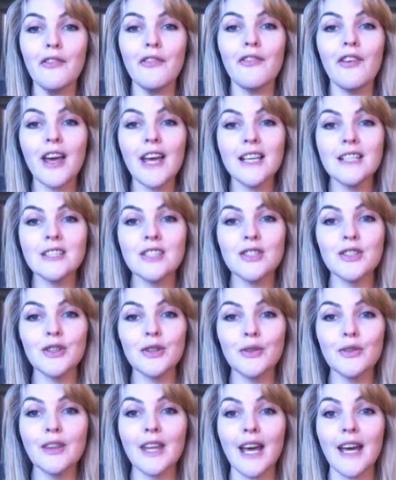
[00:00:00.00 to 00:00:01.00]
Phase
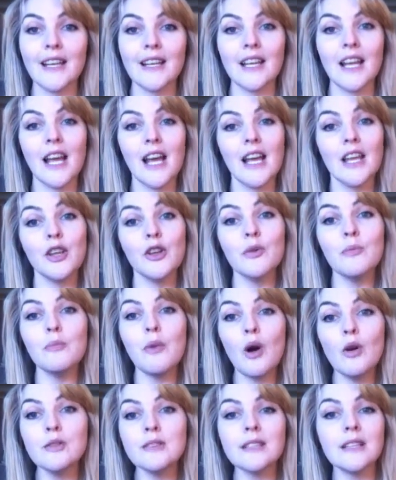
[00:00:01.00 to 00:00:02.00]
2 then, you're
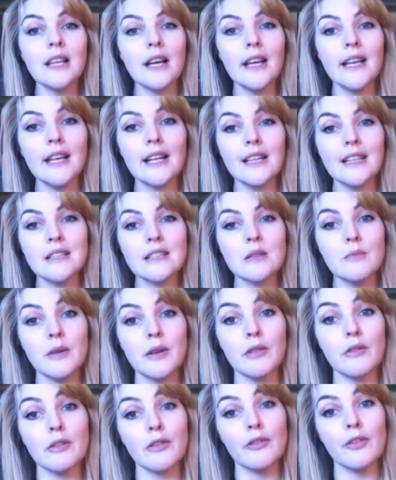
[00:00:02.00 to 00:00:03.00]
most likely to
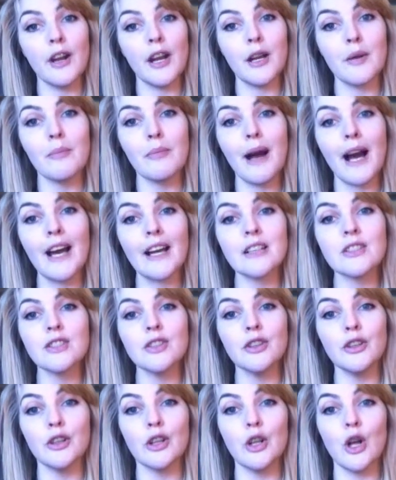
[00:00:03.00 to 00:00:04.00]
be referred back
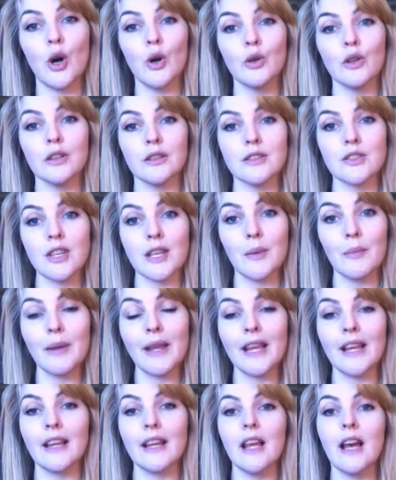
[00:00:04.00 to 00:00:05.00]
to your local
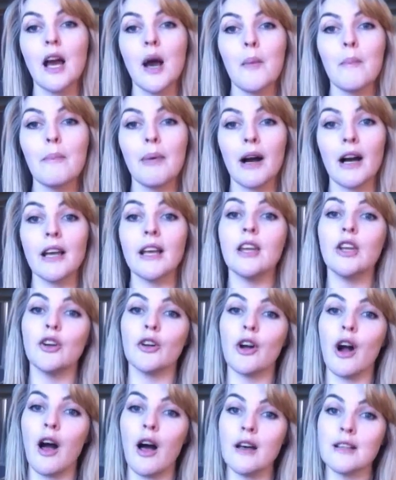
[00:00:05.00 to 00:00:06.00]
GP by
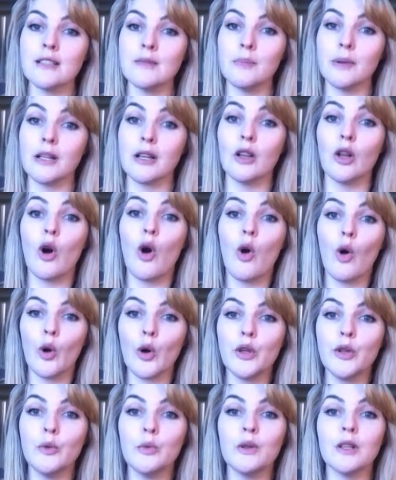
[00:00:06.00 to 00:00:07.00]
your hospital,
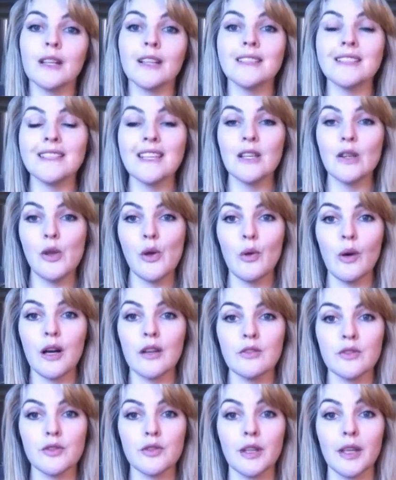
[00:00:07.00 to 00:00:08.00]
or you will continue
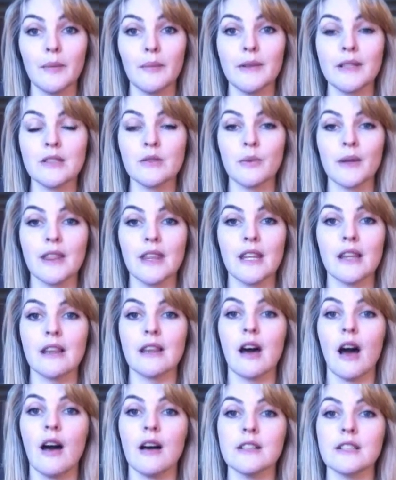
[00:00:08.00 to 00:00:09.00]
on treatment
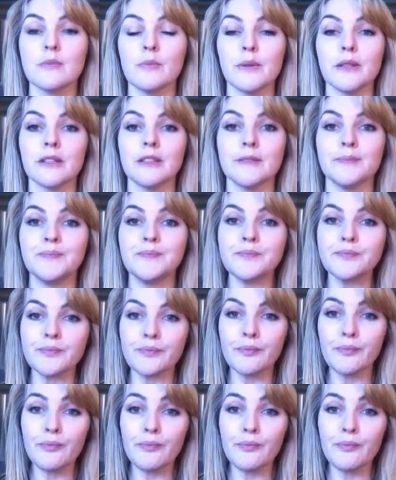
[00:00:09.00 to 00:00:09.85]
within the hospital.